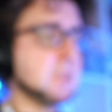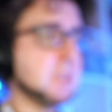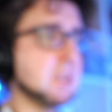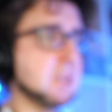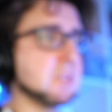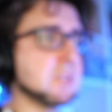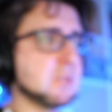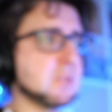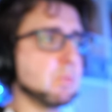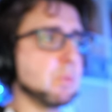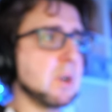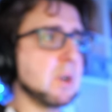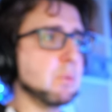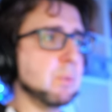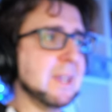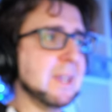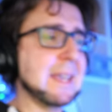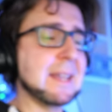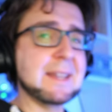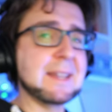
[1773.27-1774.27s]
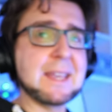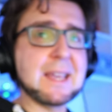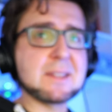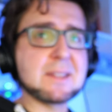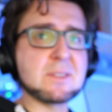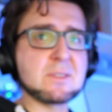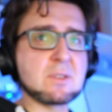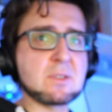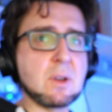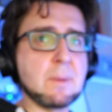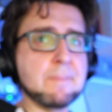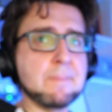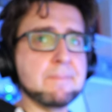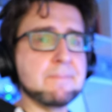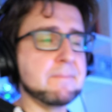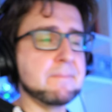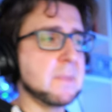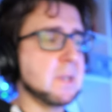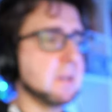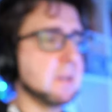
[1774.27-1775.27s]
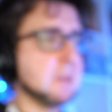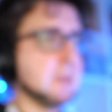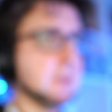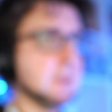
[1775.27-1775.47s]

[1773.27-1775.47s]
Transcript: Here's where we can get some